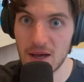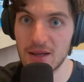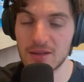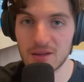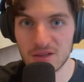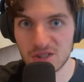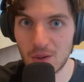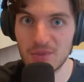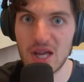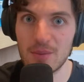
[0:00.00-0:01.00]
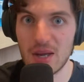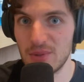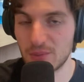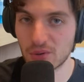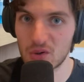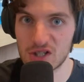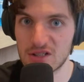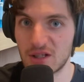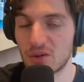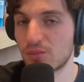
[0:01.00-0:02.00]
and someday maybe
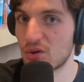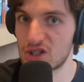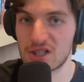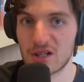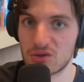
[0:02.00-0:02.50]
projects like the project